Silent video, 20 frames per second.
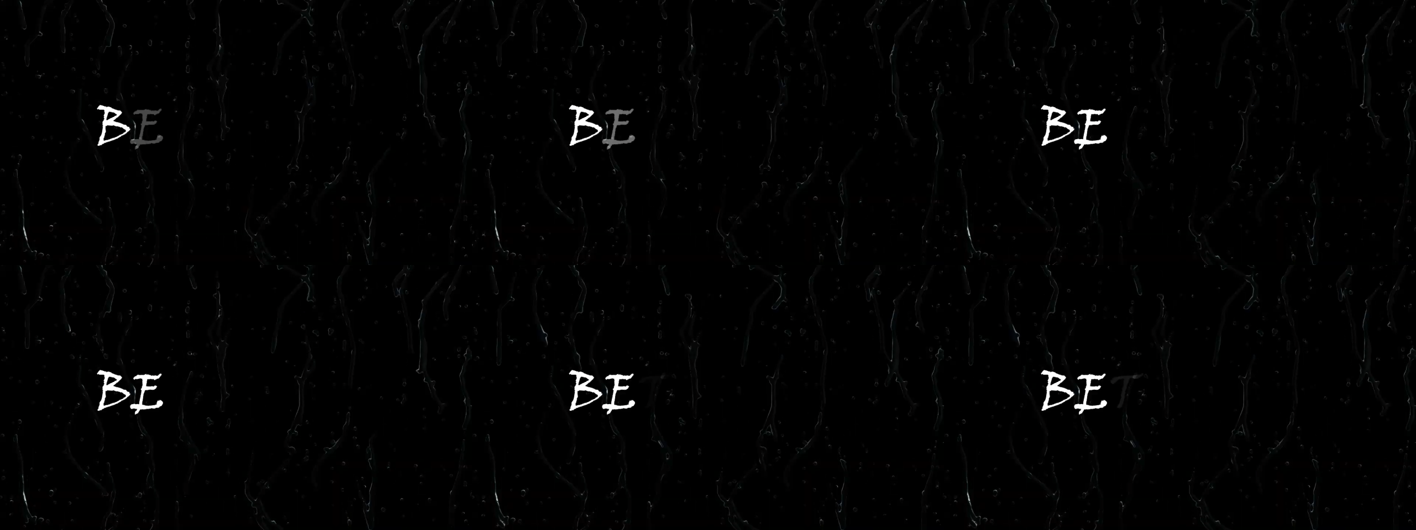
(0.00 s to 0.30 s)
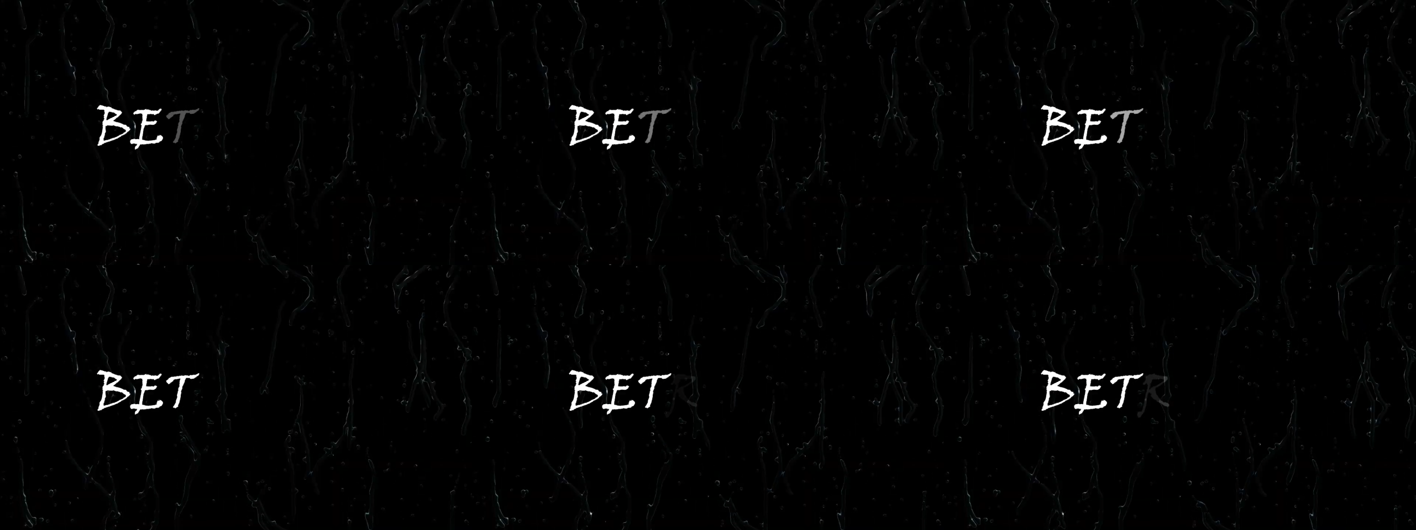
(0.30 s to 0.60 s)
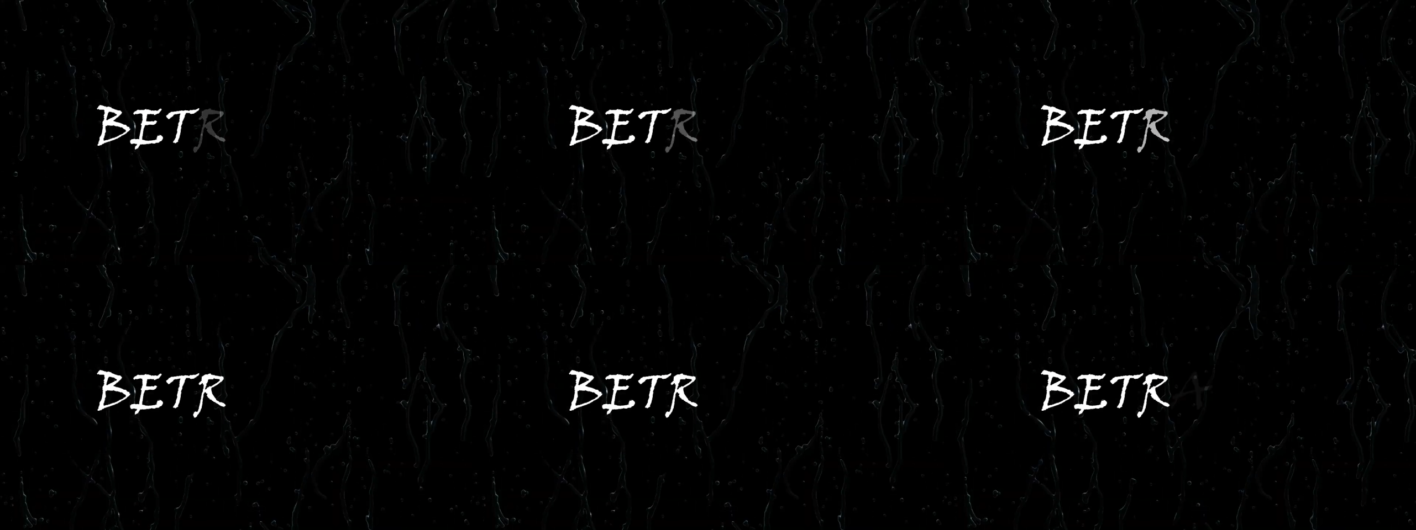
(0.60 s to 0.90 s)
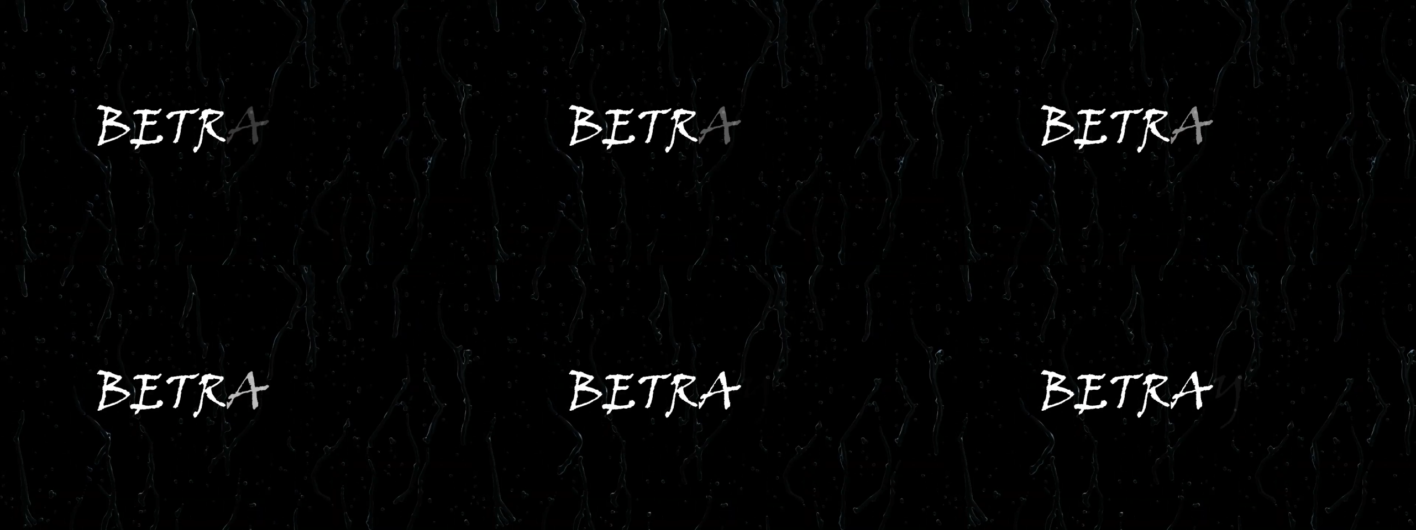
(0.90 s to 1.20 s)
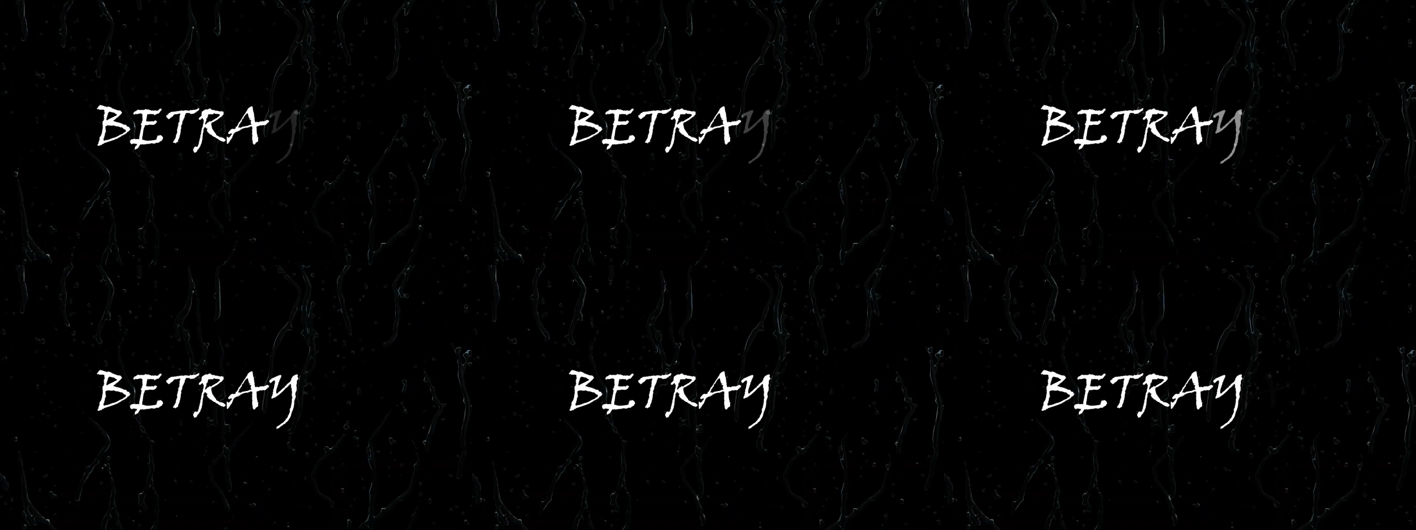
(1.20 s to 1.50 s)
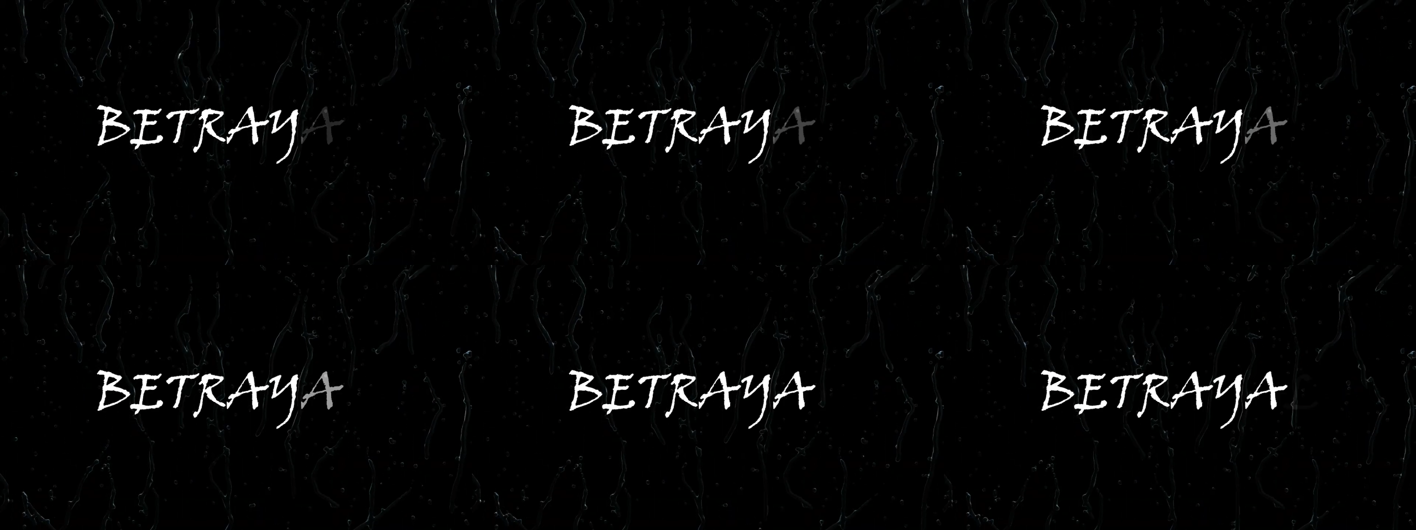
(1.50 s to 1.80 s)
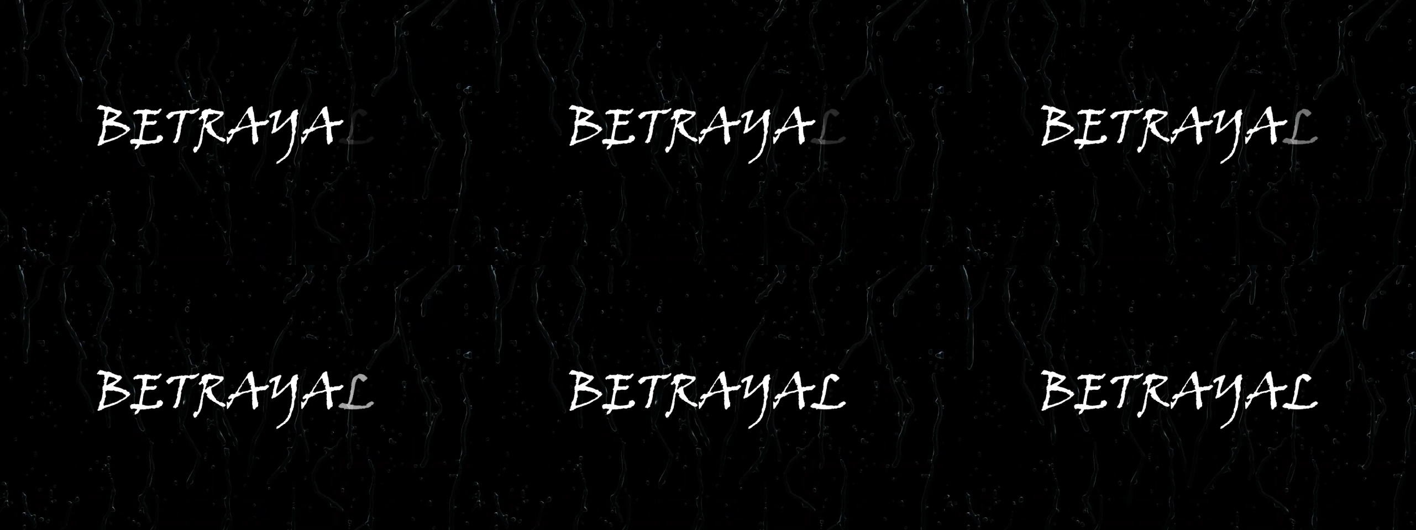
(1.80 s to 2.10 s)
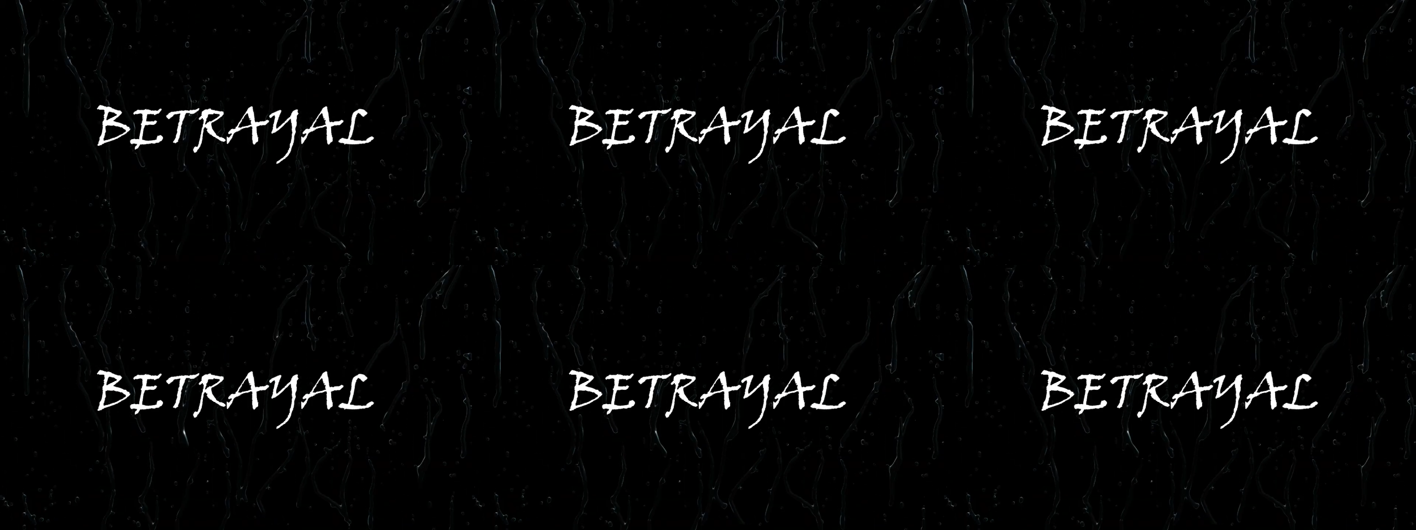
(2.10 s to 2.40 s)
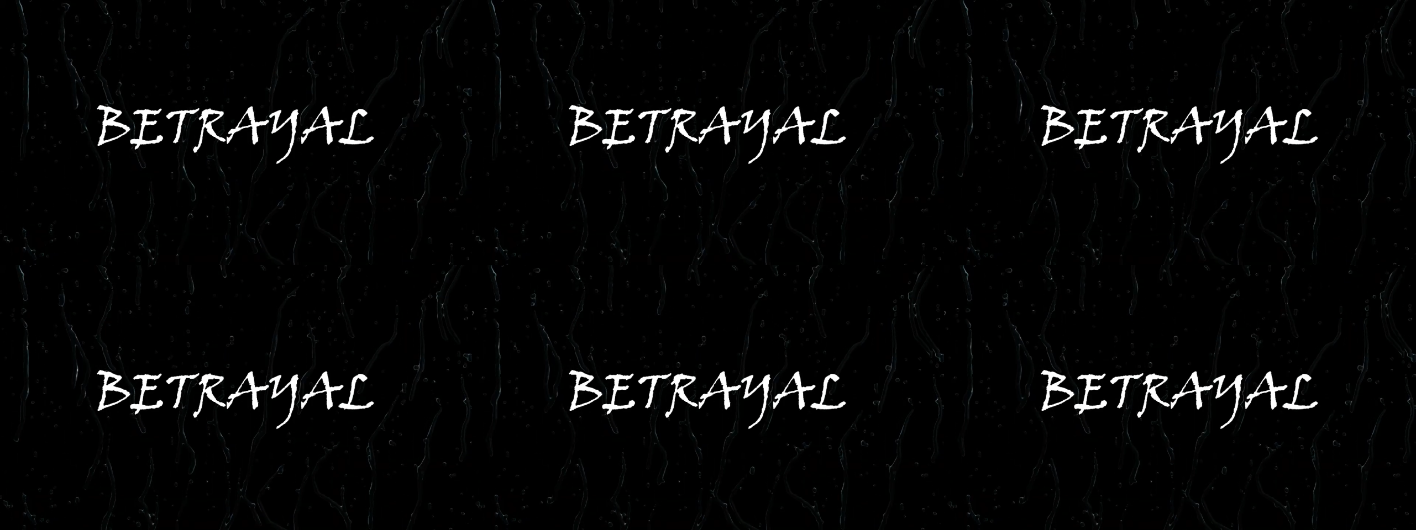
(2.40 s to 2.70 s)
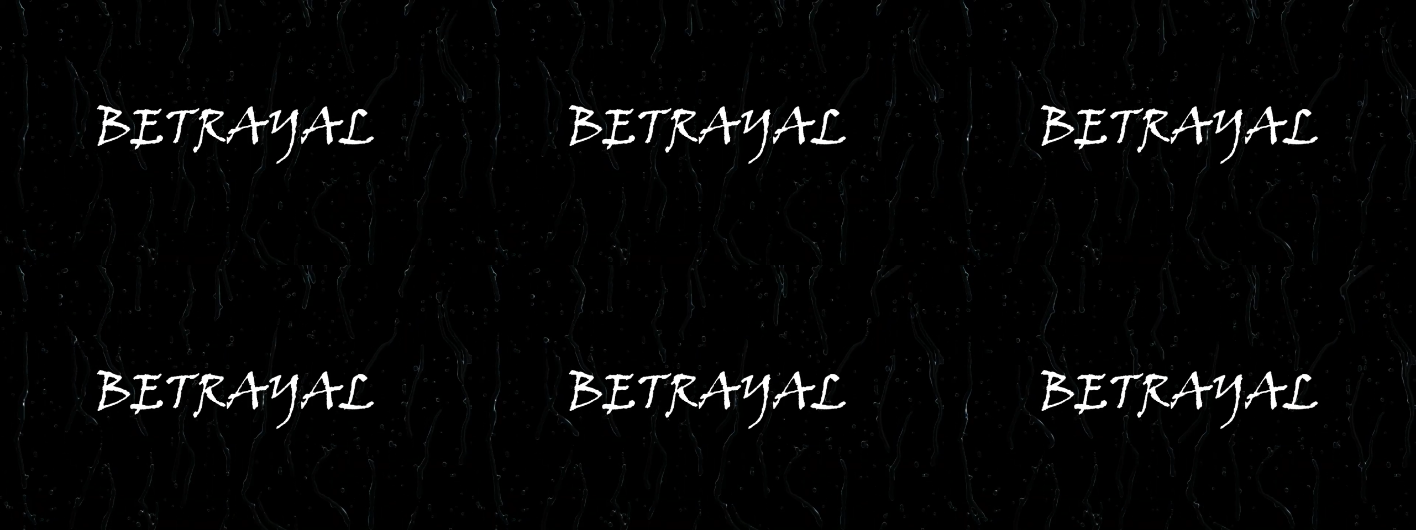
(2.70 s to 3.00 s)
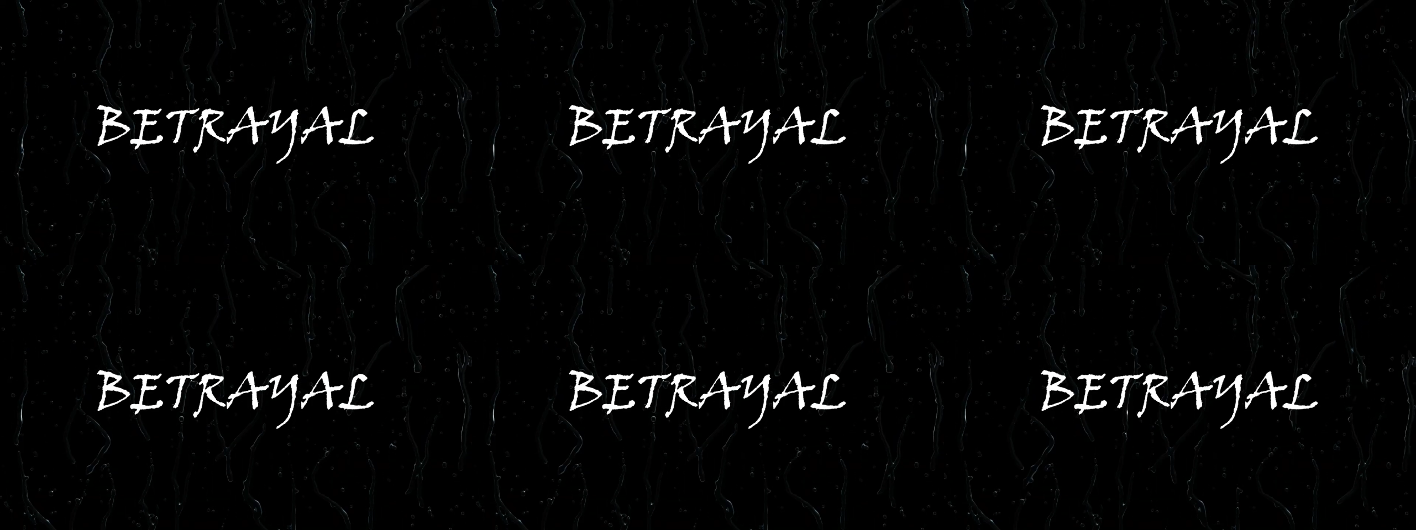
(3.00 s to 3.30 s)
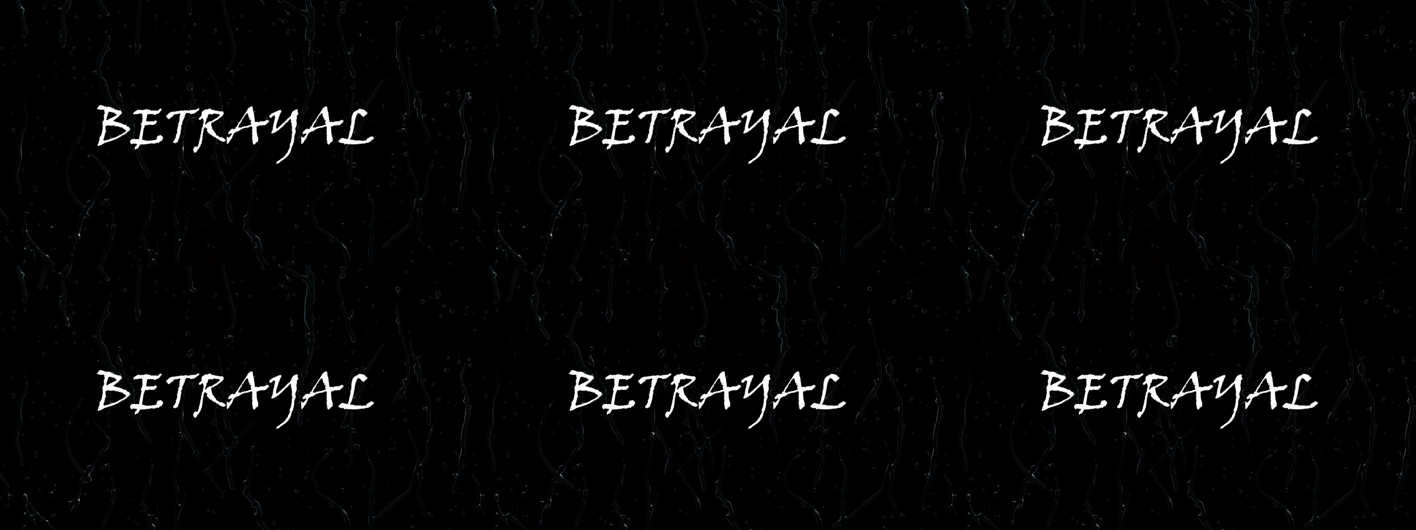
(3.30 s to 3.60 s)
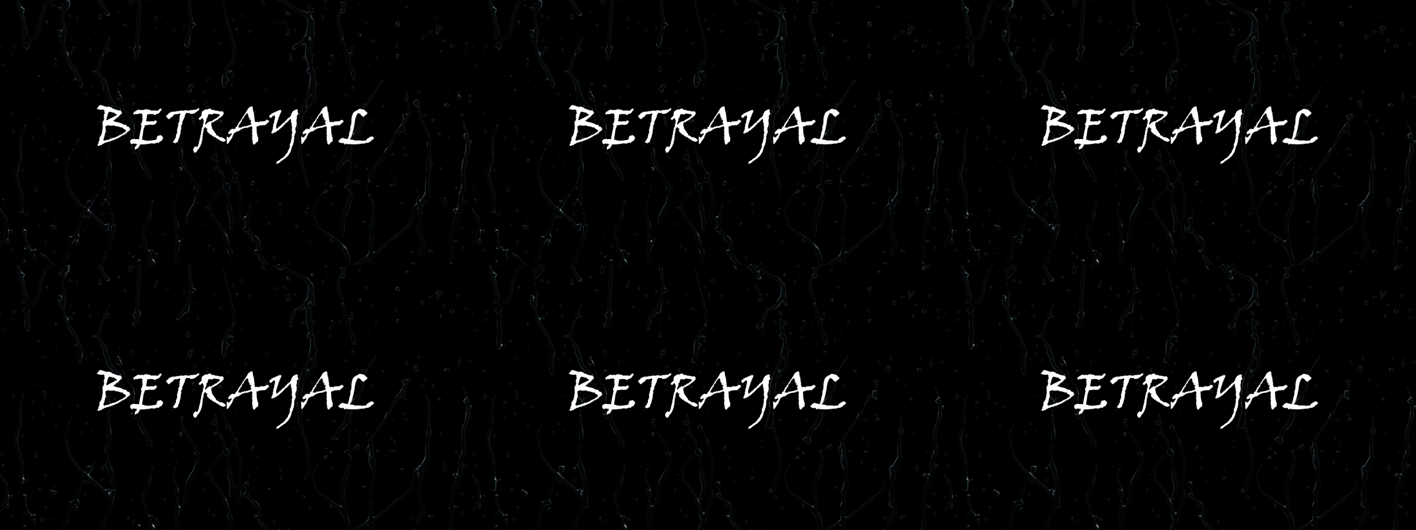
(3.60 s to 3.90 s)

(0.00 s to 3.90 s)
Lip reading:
No face is visible, so there are no lips to read.